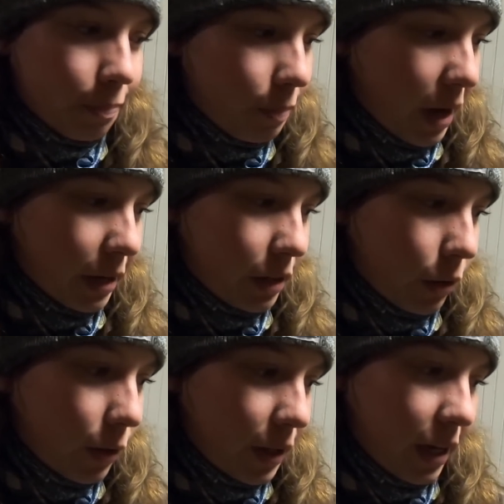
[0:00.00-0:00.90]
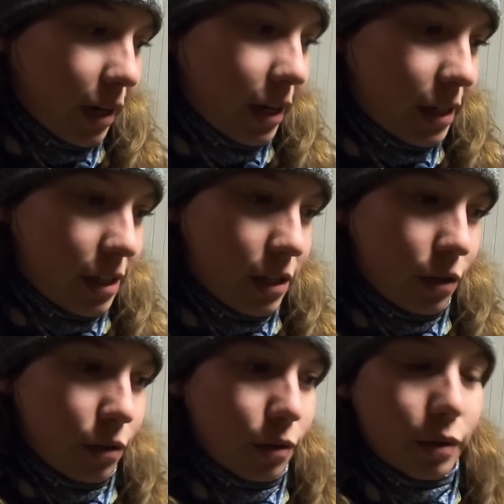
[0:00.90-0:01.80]
my goal here is
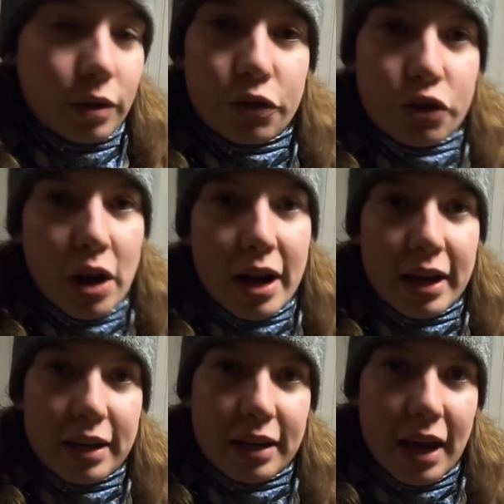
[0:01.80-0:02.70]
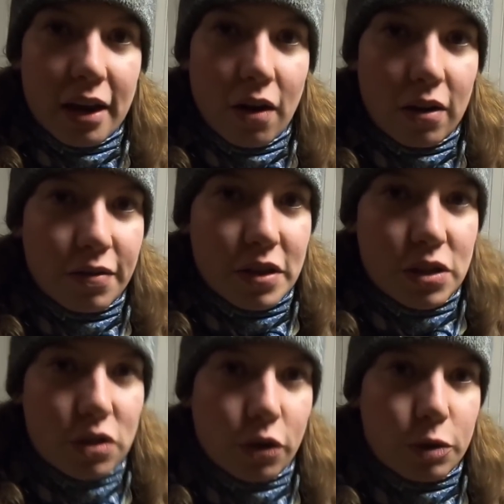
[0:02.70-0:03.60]
to try and get all of
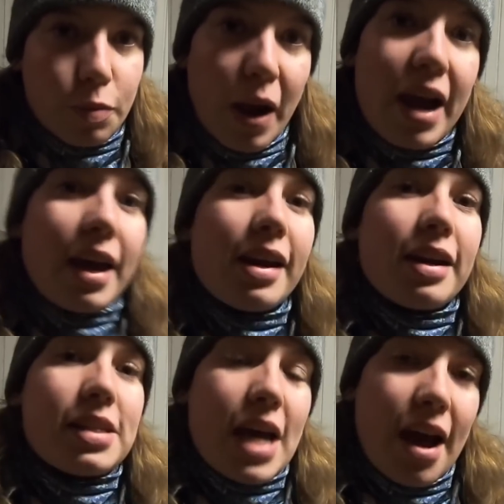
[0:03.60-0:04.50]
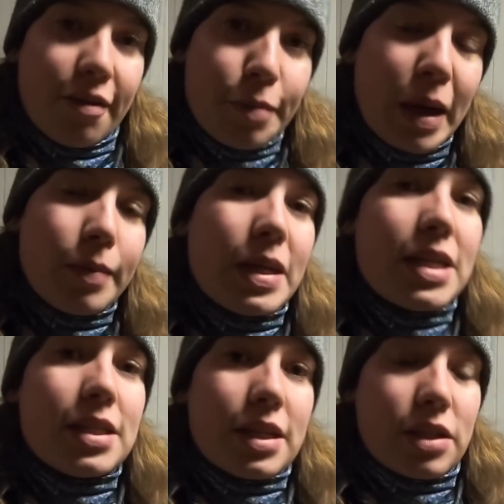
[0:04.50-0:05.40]
these does bred and to have
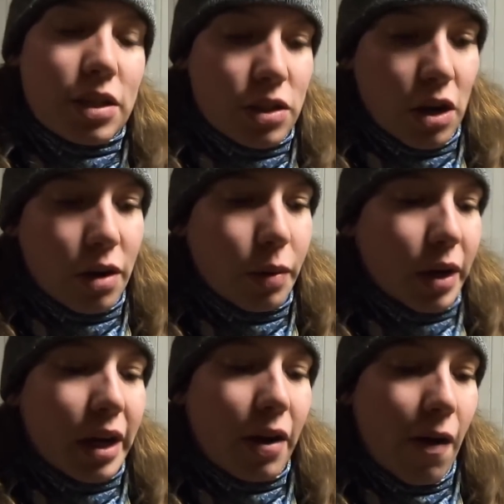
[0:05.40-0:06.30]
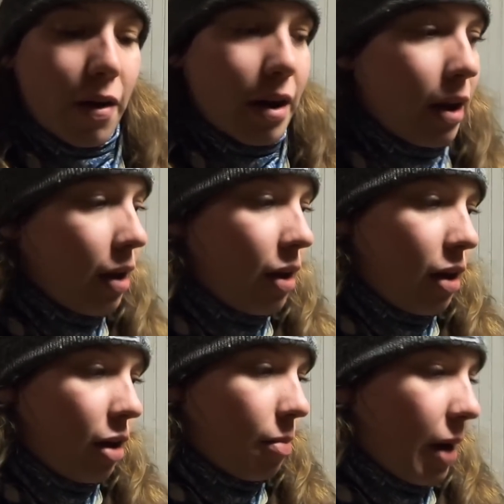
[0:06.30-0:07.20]
babies and to start working on
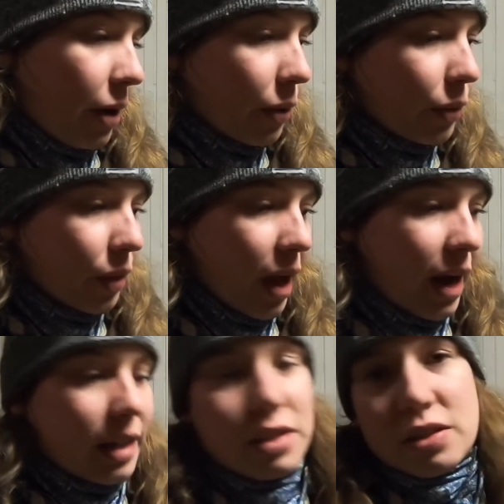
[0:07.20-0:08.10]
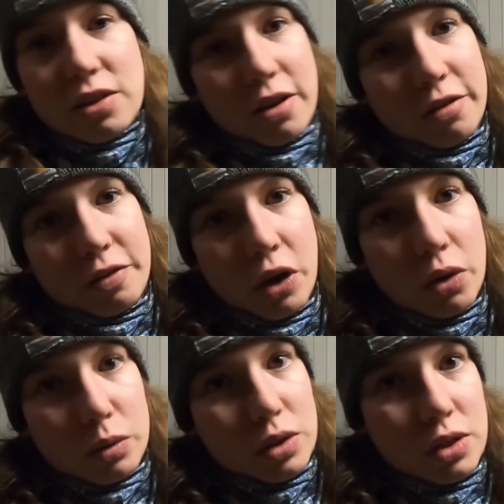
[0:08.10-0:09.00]
my own lines of
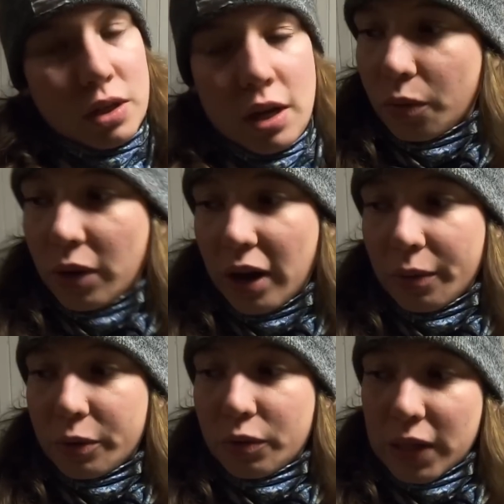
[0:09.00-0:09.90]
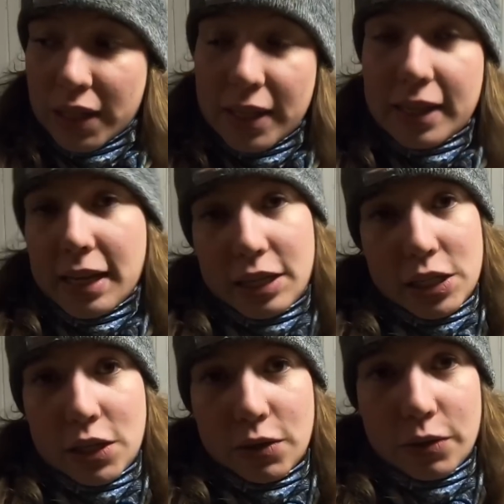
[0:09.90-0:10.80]
goats. What I would really like to
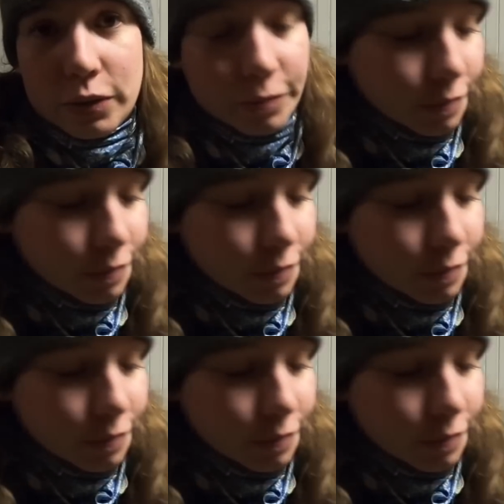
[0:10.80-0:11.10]
do